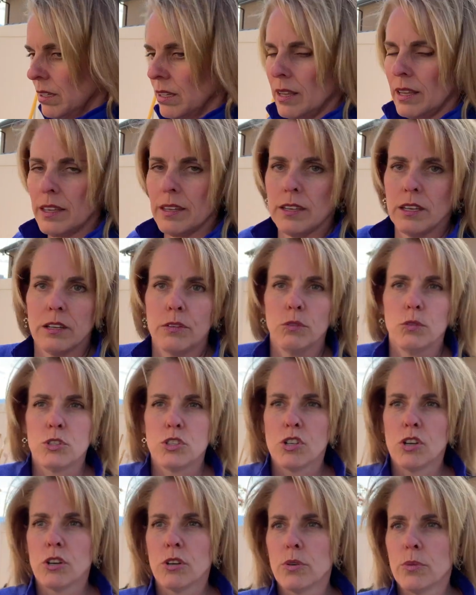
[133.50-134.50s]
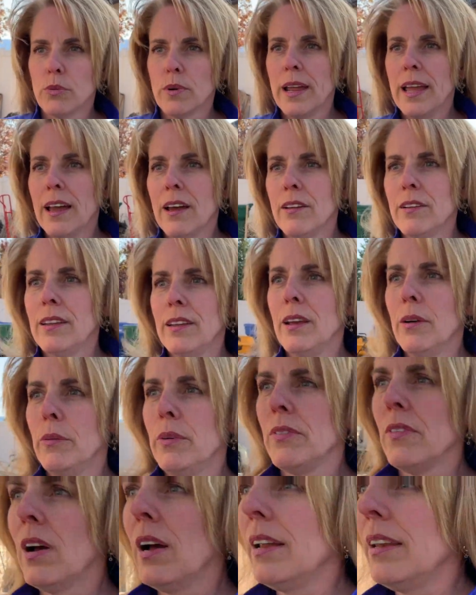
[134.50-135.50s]
and then we turn around, and we've
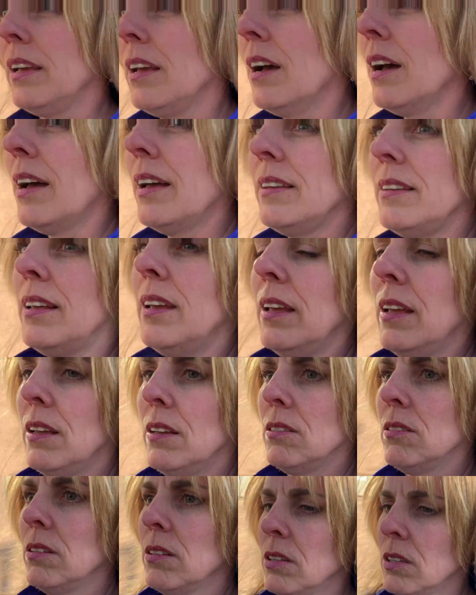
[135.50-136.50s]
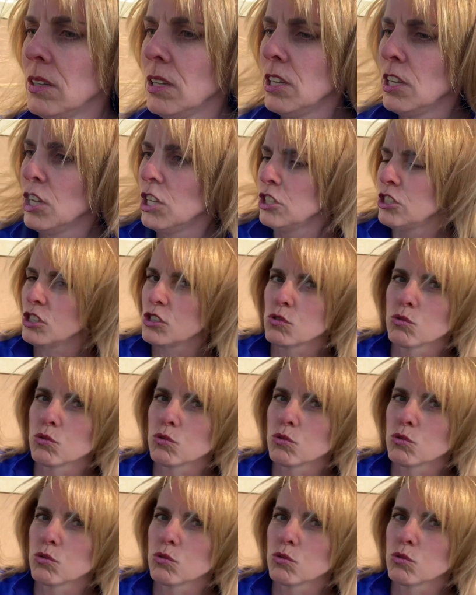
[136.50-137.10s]
kind of got just